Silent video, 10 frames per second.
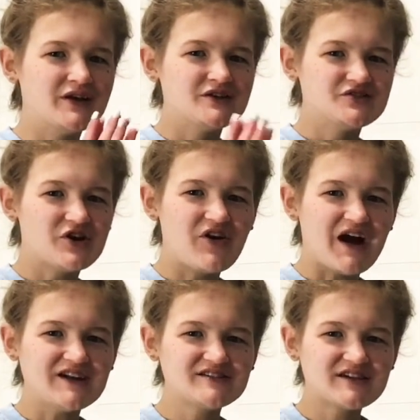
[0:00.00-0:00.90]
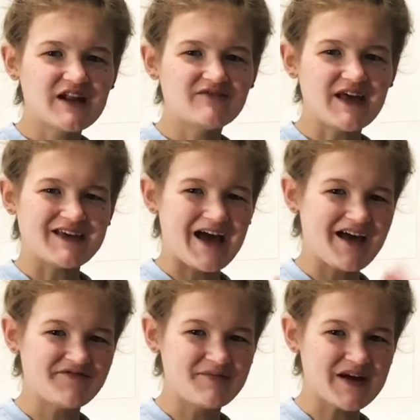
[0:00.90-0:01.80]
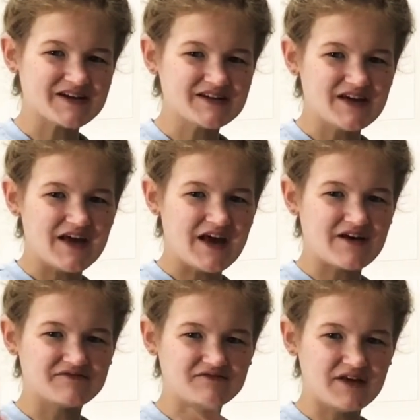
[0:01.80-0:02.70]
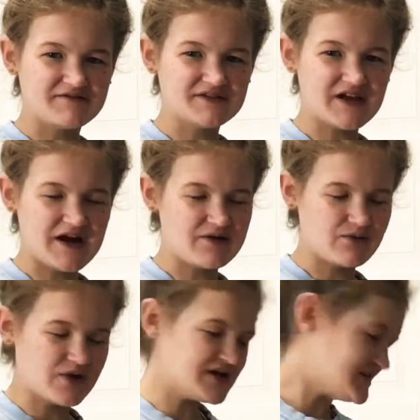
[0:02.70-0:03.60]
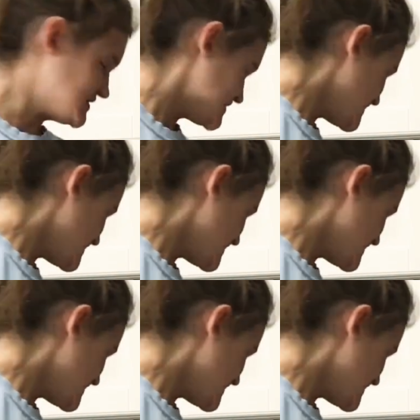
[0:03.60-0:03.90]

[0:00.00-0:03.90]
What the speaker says: So I just kind of like half packed it, half left it how it was.